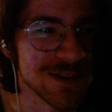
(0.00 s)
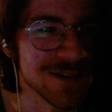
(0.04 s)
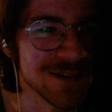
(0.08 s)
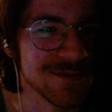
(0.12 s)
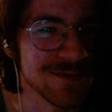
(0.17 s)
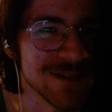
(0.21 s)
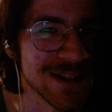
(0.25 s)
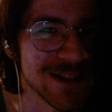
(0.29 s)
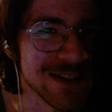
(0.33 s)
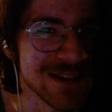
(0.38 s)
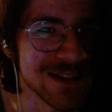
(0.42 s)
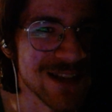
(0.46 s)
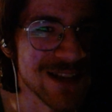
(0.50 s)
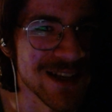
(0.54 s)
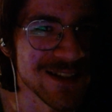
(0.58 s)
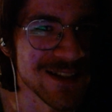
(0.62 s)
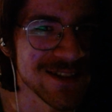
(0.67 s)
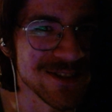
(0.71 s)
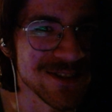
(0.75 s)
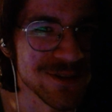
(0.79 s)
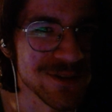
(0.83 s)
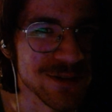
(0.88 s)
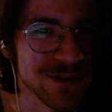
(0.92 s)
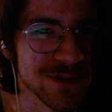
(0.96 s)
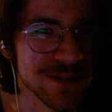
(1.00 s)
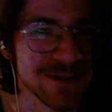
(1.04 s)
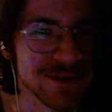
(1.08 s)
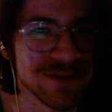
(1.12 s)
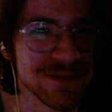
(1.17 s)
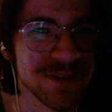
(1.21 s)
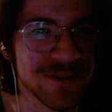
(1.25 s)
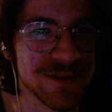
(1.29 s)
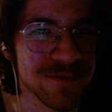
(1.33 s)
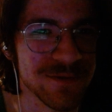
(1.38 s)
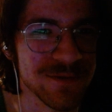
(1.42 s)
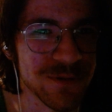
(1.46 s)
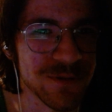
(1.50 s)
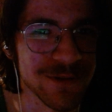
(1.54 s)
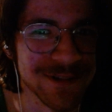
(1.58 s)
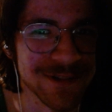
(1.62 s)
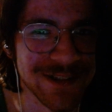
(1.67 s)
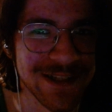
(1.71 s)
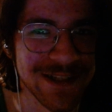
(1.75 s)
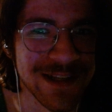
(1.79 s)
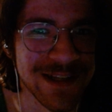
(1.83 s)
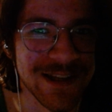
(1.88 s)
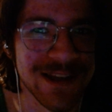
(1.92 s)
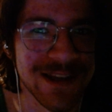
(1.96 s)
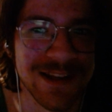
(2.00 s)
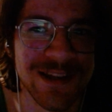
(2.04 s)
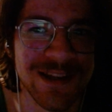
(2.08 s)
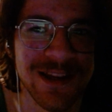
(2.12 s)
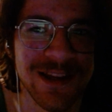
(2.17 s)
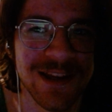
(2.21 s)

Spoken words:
of like a Death Star in 40k,